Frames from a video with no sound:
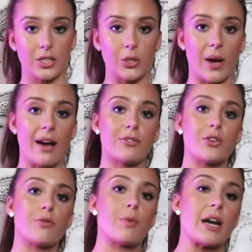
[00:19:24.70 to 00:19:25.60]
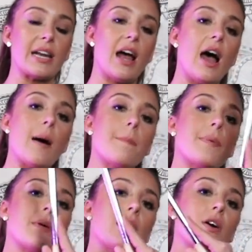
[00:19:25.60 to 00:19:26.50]
So after you've brought it
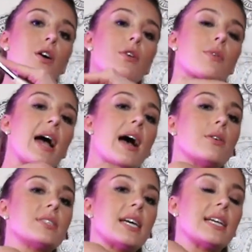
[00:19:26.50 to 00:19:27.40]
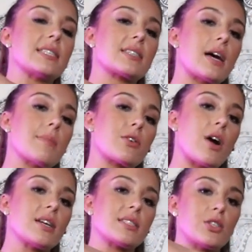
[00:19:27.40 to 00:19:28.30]
up, around, and it's come
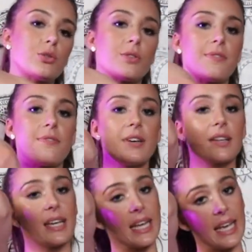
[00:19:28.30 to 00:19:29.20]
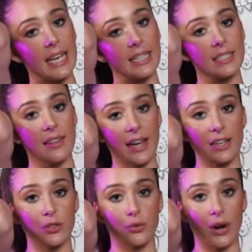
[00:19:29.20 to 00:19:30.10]
across, you should feel it hit
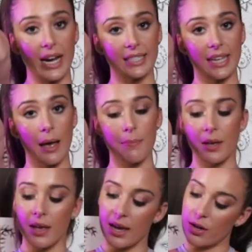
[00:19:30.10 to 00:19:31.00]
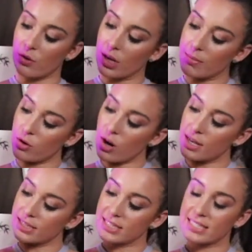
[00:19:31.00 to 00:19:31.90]
that tricep. It'll come
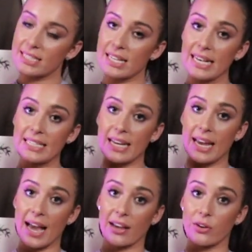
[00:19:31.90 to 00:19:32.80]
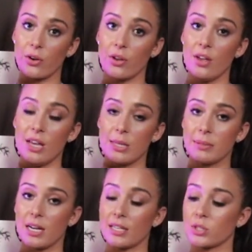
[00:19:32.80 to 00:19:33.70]
across at a slight diagonal. The
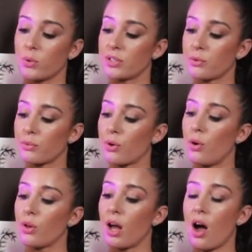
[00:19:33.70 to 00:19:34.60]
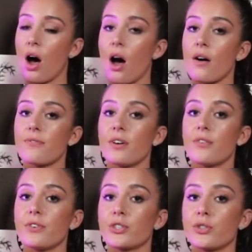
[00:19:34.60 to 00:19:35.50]
baton's going to roll off
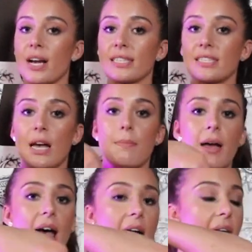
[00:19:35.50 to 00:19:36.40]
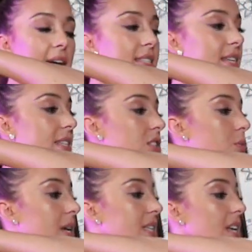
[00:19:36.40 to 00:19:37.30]
of your tricep as it
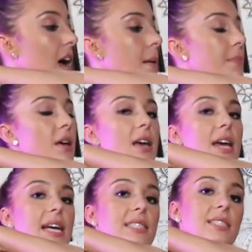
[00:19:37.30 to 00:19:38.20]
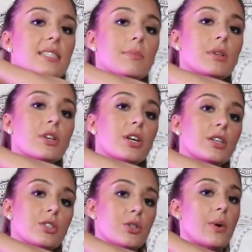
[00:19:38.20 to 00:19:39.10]
swings up, and
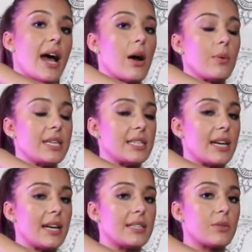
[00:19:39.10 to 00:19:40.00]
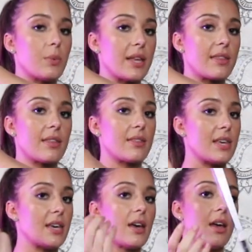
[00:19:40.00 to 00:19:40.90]
similar to how we did it with
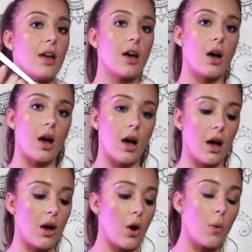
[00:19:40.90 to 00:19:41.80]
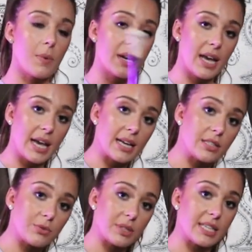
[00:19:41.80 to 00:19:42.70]
the open
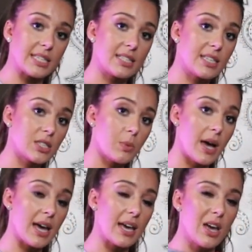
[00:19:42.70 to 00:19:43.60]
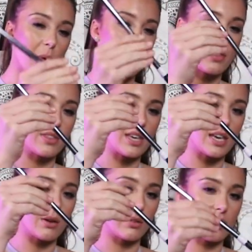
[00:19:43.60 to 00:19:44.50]
hand release this way, with
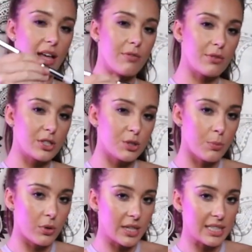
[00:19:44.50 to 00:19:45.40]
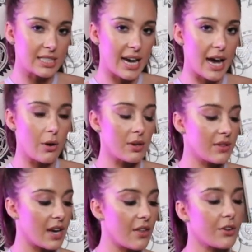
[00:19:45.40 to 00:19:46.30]
the leverage pulling down,
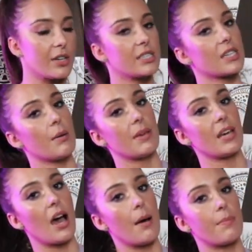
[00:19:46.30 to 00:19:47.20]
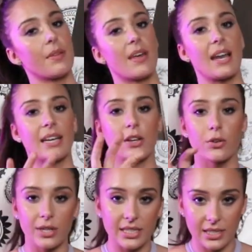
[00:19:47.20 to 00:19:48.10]
the other end coming up, that
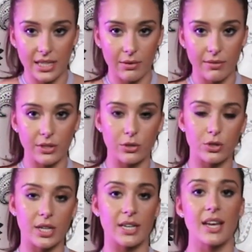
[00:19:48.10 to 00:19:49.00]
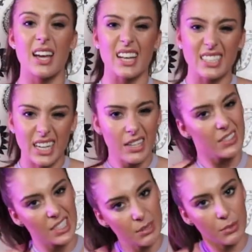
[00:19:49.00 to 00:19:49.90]
increases that revolution. It's kind
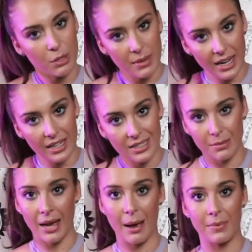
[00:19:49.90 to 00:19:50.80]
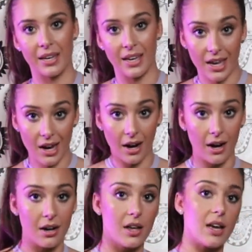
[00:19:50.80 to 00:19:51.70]
of a similar mechanism happening here.